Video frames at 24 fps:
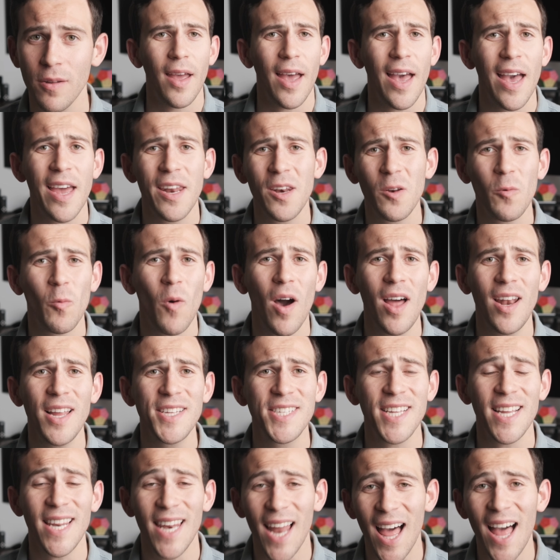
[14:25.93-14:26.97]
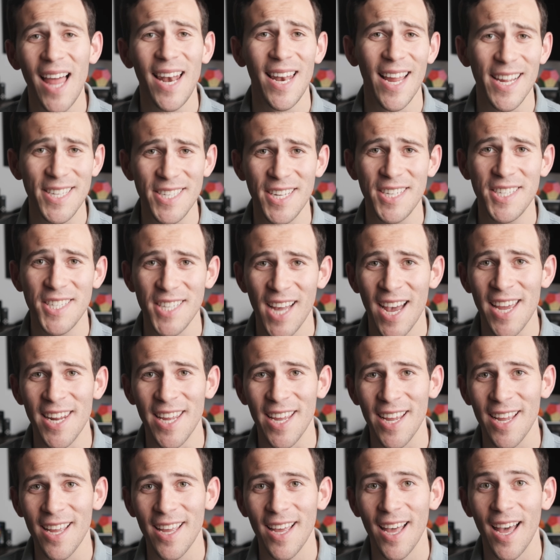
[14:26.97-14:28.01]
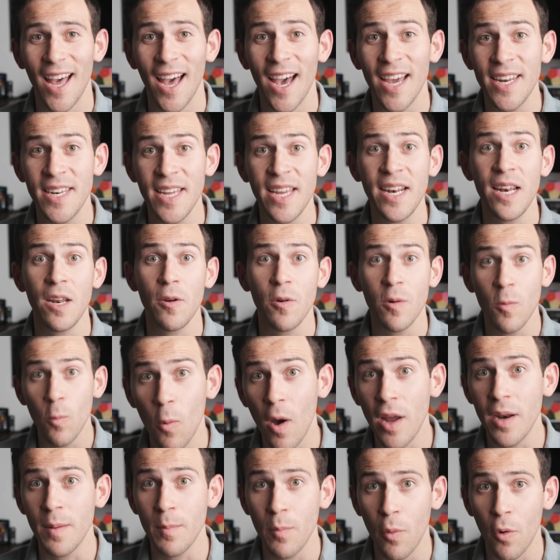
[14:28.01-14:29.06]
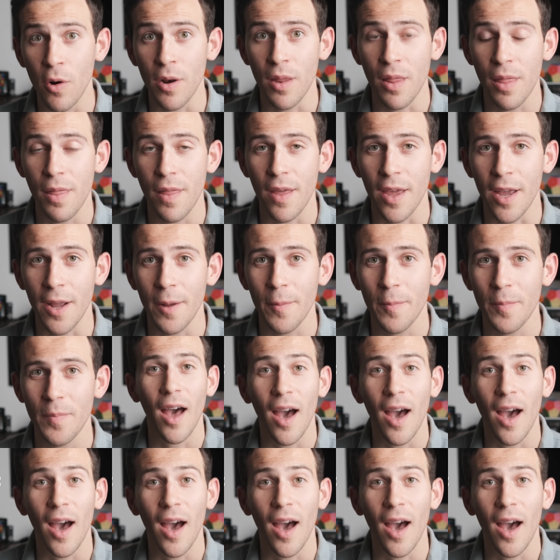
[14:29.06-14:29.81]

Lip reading: And while it's a lot less exciting, I did learn one important thing.